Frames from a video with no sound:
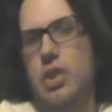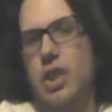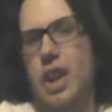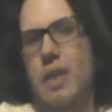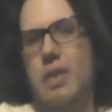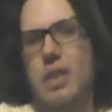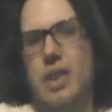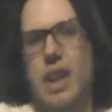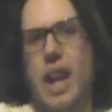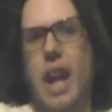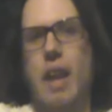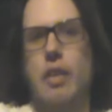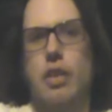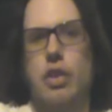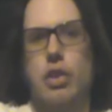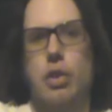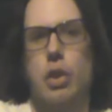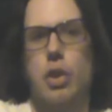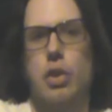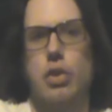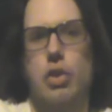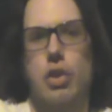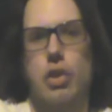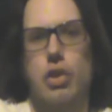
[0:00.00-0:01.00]
kind of like an average
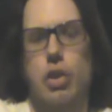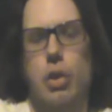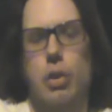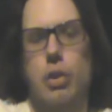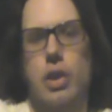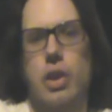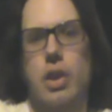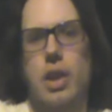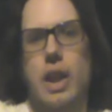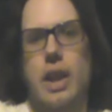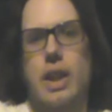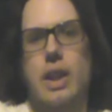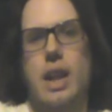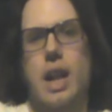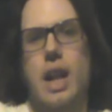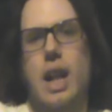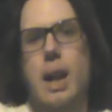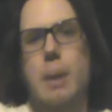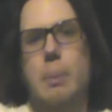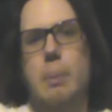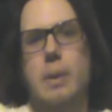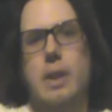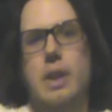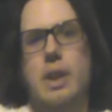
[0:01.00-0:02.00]
shonen, like,
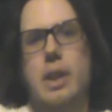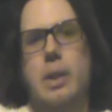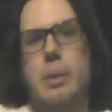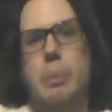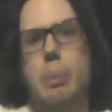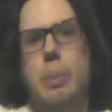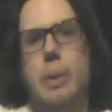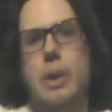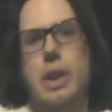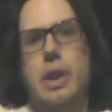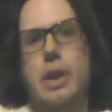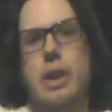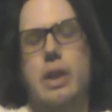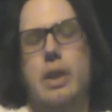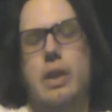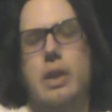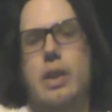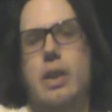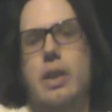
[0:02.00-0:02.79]
I'm gonna be